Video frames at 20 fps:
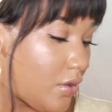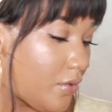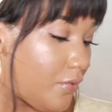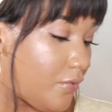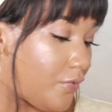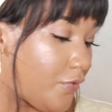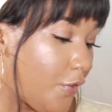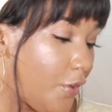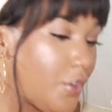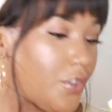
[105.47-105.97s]
the
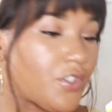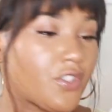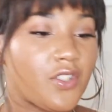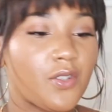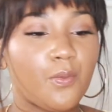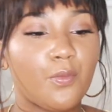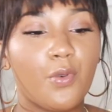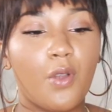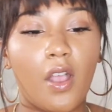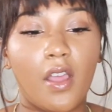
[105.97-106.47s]

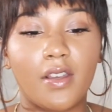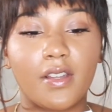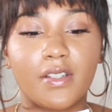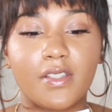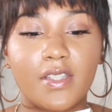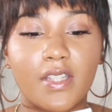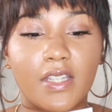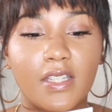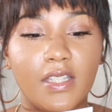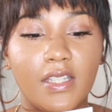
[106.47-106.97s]
first
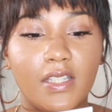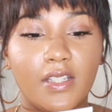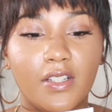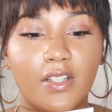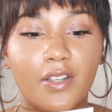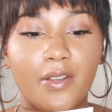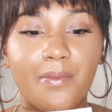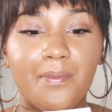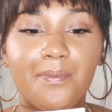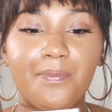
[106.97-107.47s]
product in
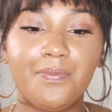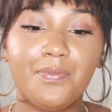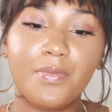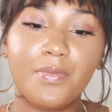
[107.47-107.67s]
here